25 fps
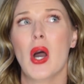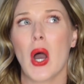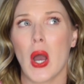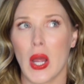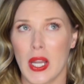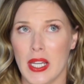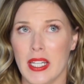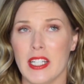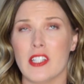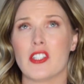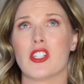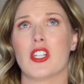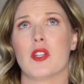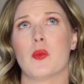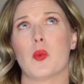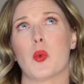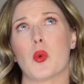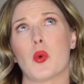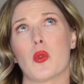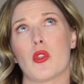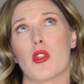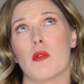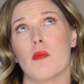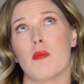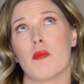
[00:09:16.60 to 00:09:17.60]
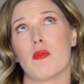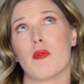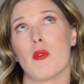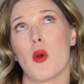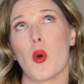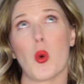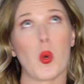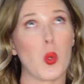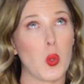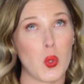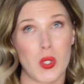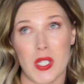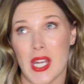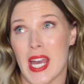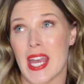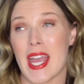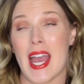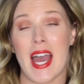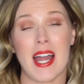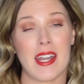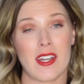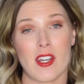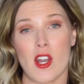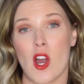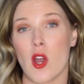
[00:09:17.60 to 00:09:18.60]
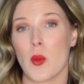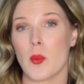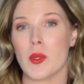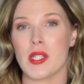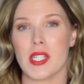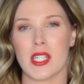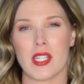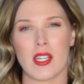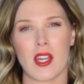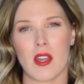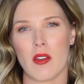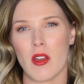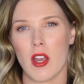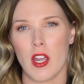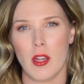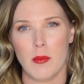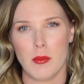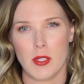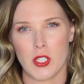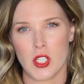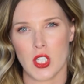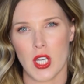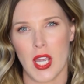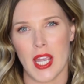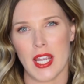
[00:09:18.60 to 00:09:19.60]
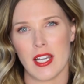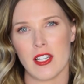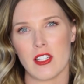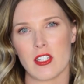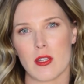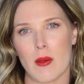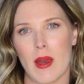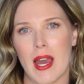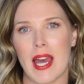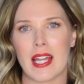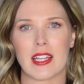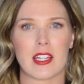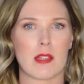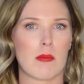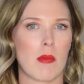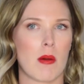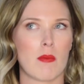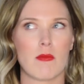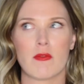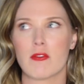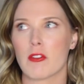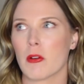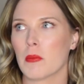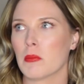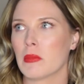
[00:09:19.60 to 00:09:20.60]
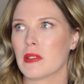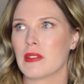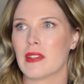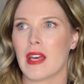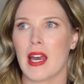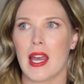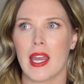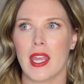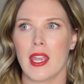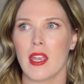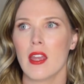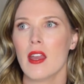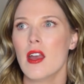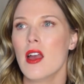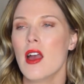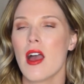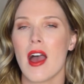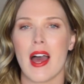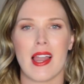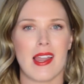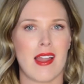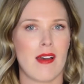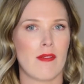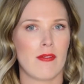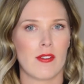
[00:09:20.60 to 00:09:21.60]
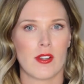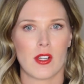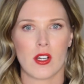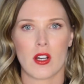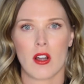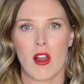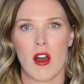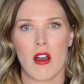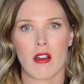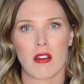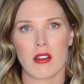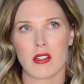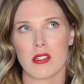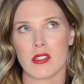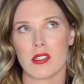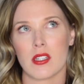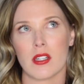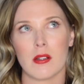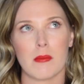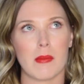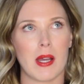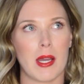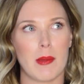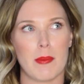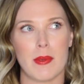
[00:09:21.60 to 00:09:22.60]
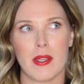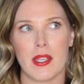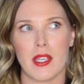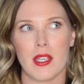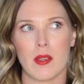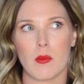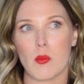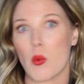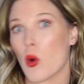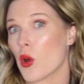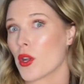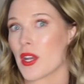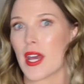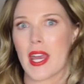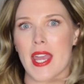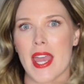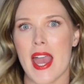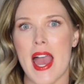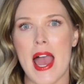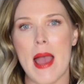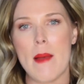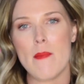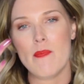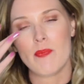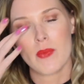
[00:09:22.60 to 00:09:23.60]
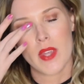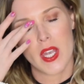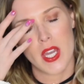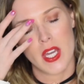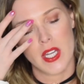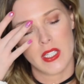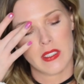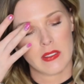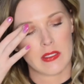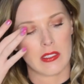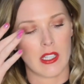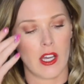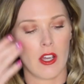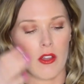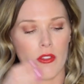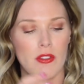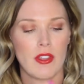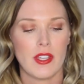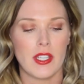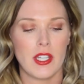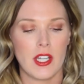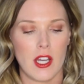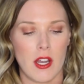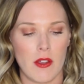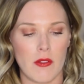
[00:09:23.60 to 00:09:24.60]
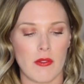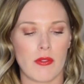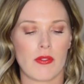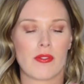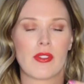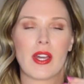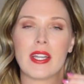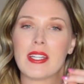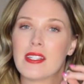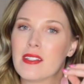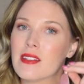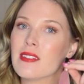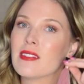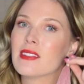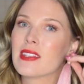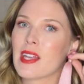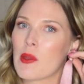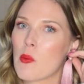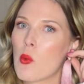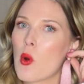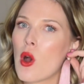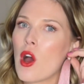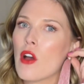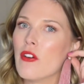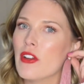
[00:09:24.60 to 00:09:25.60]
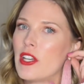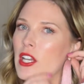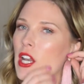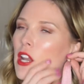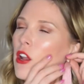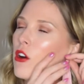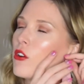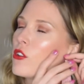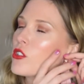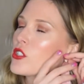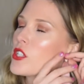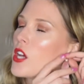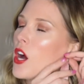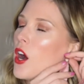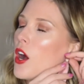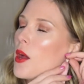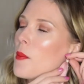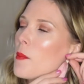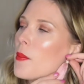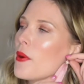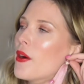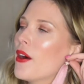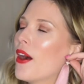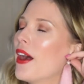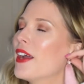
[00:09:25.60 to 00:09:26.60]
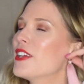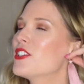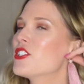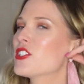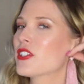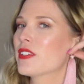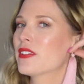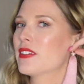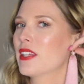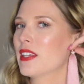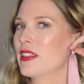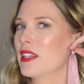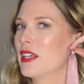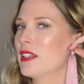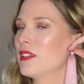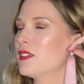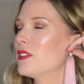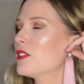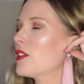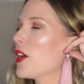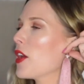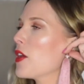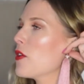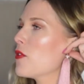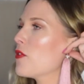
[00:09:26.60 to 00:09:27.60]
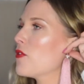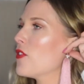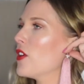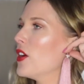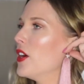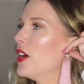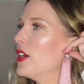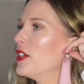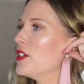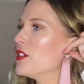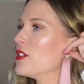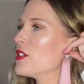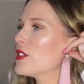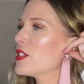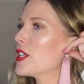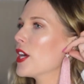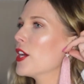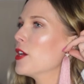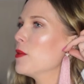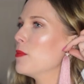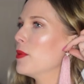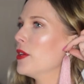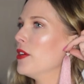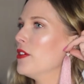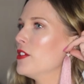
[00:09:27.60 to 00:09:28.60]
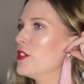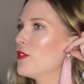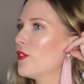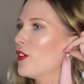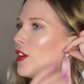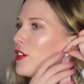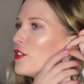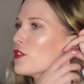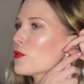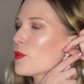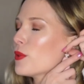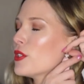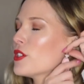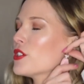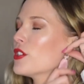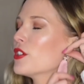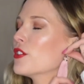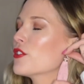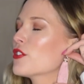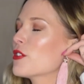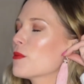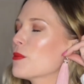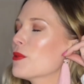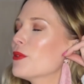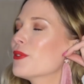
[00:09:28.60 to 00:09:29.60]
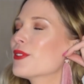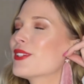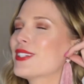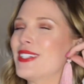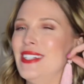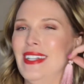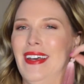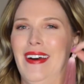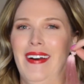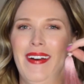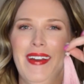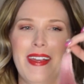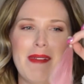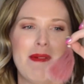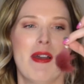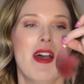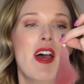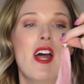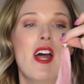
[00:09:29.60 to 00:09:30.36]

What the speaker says: I literally wore them all day and night. We didn't go home to change. So I had them on from, say, 11 o'clock until maybe 1 a.m. So, that you know, they were in a long time, but I just think they're so fun, so beautiful. I just want to touch them all the time.